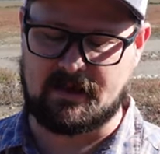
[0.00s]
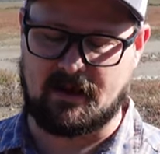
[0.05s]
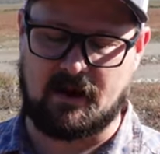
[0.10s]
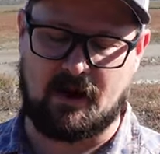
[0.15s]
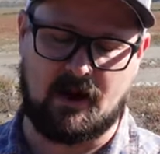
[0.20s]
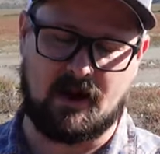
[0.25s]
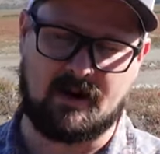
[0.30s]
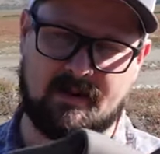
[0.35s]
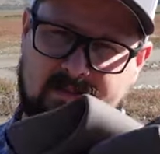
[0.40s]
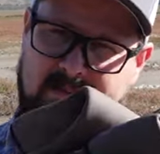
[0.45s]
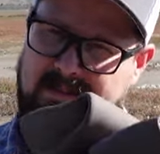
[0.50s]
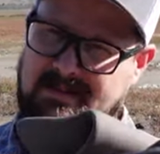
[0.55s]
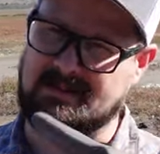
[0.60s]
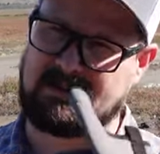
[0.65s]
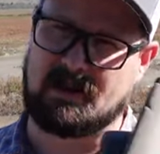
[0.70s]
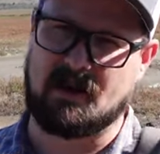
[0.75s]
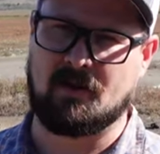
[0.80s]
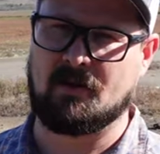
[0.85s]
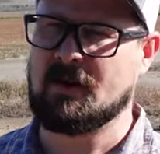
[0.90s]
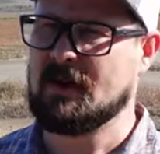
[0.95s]
are that,
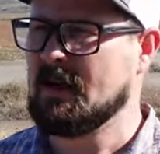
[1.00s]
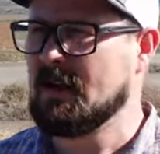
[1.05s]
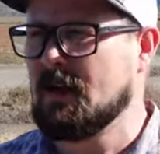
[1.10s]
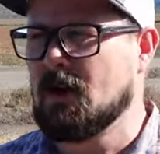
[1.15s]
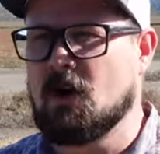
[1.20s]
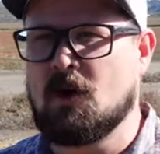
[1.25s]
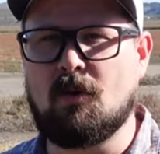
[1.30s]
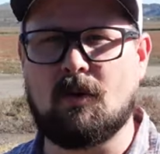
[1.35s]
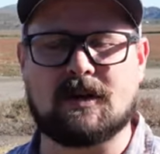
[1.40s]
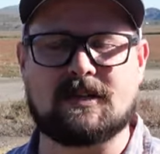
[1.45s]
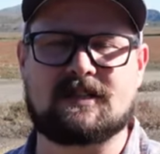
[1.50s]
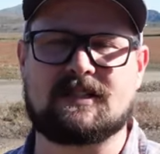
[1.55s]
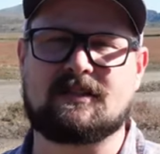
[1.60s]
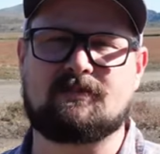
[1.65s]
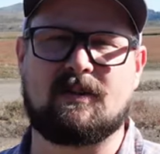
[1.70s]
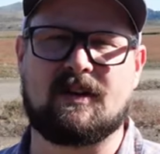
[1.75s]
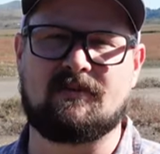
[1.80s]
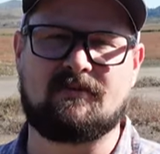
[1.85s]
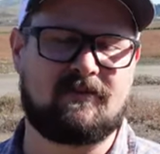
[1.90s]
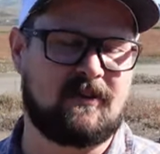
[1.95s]
you know, who wants to
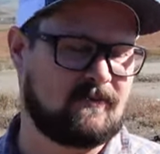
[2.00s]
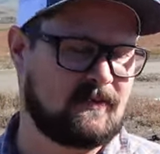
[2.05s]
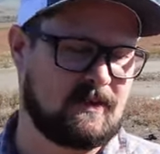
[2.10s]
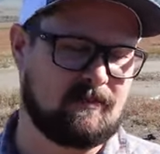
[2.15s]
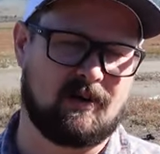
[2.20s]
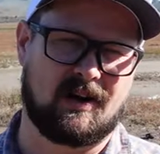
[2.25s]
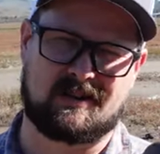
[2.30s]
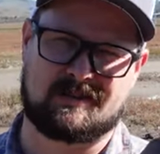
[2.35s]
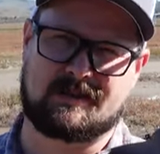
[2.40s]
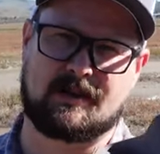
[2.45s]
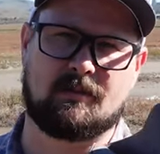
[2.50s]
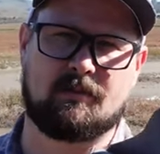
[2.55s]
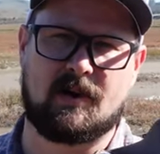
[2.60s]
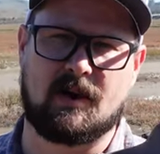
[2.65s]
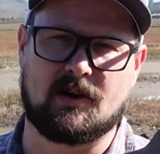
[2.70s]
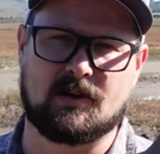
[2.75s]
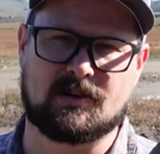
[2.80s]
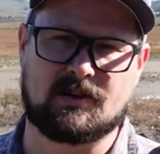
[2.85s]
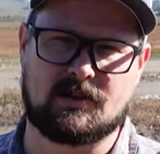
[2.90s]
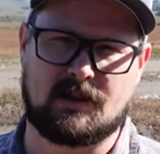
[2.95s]
spend $50 on a
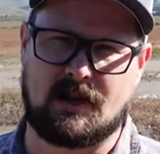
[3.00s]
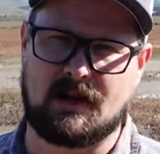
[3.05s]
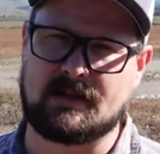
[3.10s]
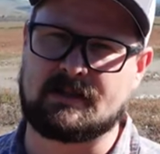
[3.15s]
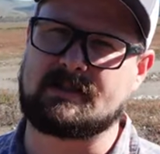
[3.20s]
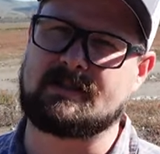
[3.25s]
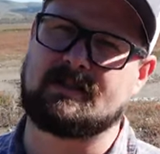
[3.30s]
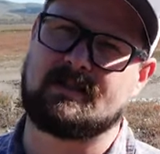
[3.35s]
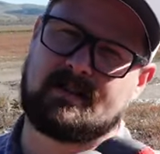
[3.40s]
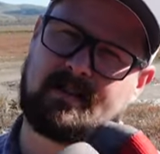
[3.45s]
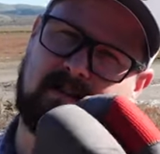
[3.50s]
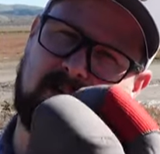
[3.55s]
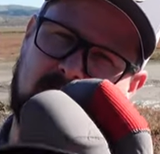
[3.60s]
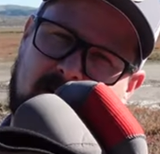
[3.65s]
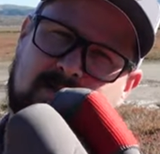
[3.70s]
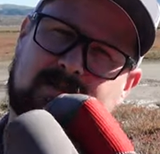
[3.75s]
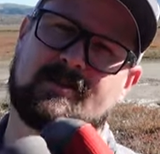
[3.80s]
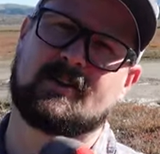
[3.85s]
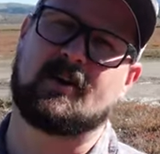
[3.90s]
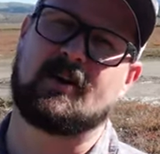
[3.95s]
pair of socks?
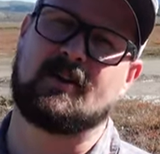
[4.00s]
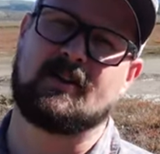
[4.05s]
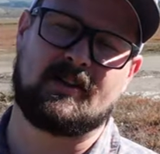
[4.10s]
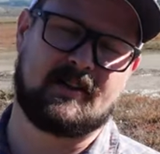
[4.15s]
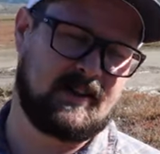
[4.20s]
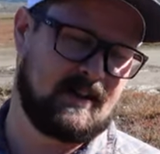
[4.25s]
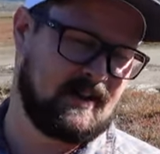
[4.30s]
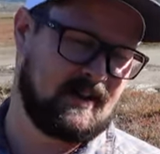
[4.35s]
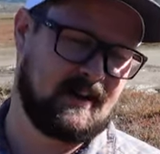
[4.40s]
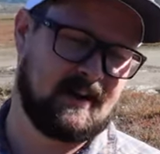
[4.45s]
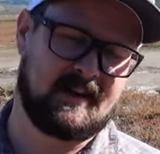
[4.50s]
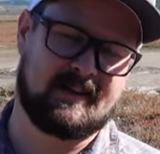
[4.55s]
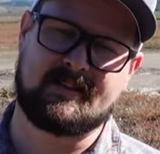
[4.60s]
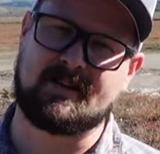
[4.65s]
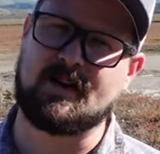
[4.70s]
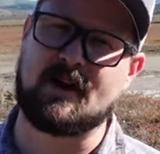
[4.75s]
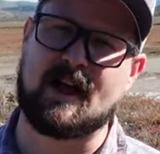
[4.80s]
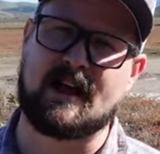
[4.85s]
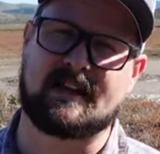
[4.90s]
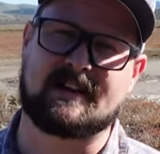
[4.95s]
Odds are that
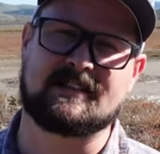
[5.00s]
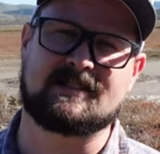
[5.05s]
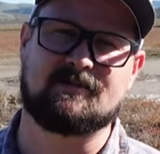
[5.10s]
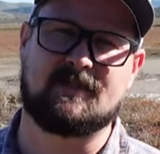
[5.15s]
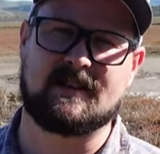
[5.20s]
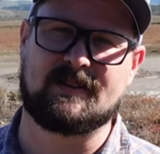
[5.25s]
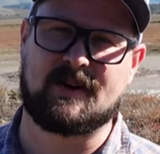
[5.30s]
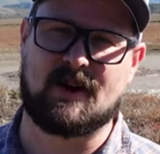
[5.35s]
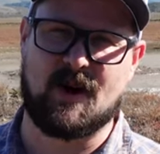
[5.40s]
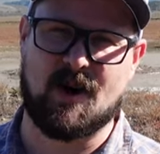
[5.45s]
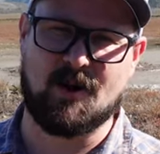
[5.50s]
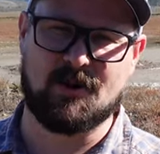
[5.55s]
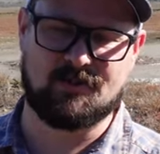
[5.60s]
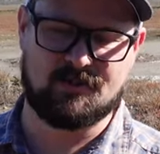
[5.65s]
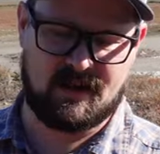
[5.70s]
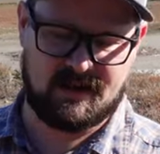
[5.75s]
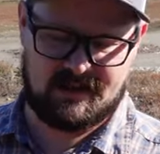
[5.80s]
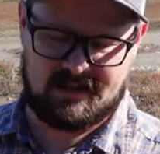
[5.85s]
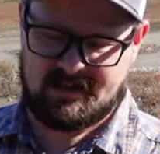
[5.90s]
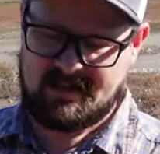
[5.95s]
they're not going to spend their own
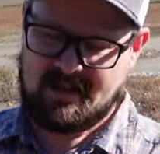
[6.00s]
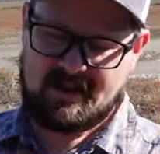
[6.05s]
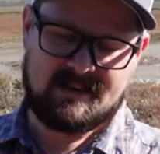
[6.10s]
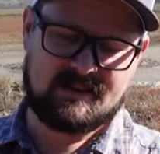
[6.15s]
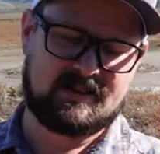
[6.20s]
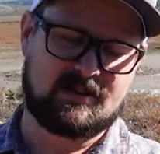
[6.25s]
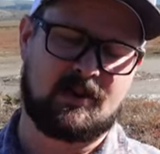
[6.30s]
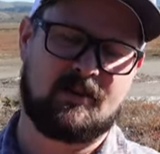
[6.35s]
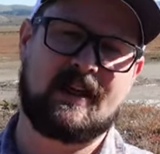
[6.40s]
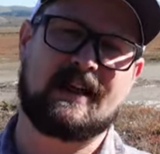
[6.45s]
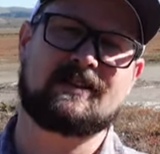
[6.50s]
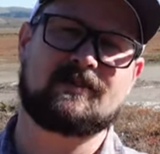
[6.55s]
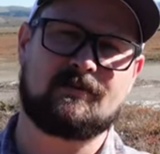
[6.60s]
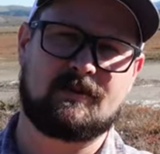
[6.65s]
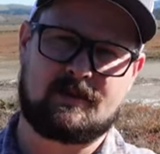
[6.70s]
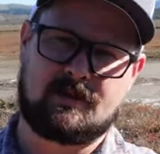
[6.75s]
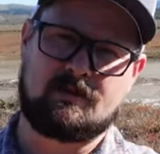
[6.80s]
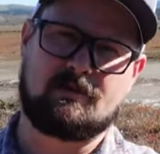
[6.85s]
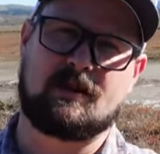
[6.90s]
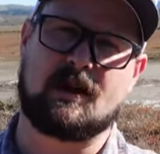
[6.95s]
money. So that's
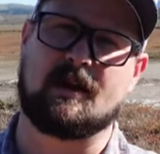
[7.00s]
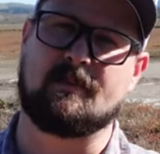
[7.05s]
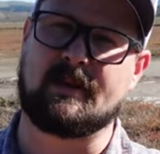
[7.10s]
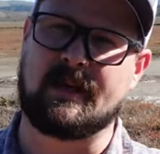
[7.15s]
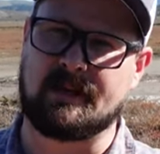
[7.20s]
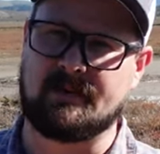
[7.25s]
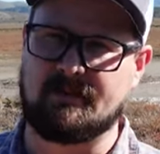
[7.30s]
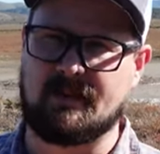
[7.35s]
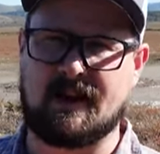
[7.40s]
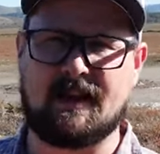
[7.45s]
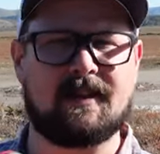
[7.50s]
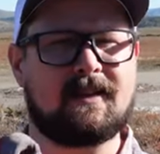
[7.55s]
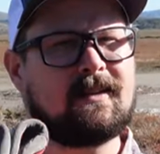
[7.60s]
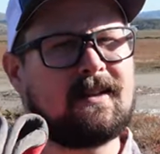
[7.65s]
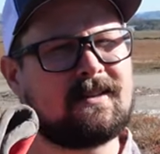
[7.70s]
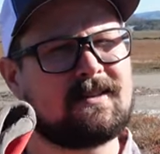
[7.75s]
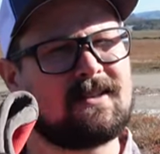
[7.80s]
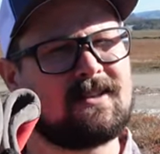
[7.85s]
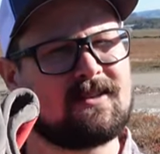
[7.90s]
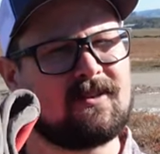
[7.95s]
where you come in, right? And
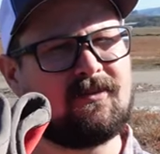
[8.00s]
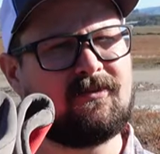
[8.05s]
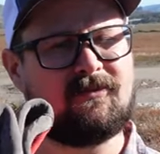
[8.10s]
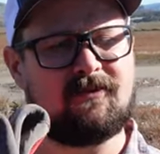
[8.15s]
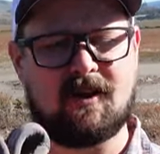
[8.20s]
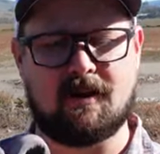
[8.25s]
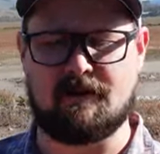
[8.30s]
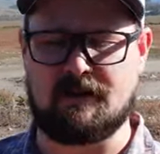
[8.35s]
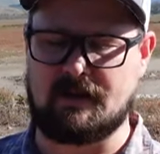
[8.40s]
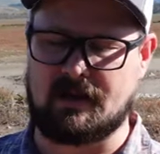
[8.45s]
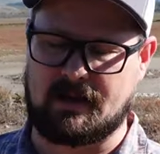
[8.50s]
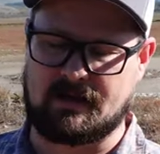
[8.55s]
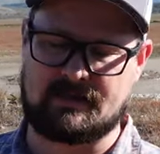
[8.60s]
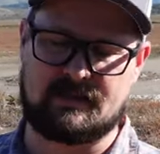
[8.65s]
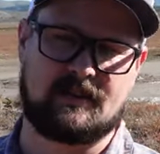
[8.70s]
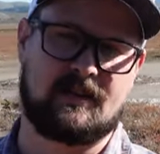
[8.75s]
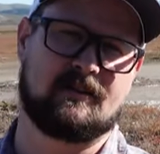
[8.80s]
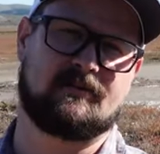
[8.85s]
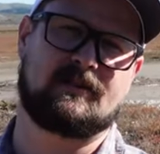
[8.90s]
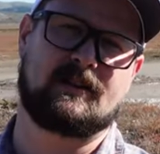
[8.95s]
this is a very
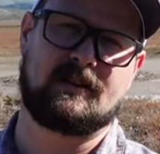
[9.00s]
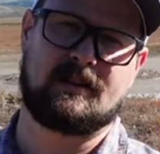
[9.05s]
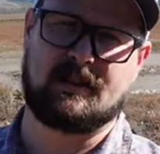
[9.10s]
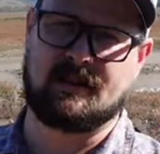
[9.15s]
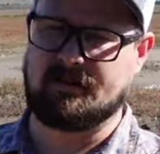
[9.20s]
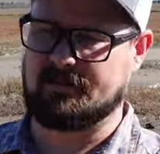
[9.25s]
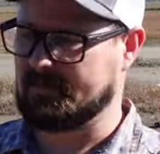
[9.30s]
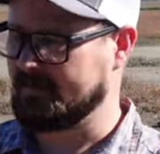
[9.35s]
nice gift to give.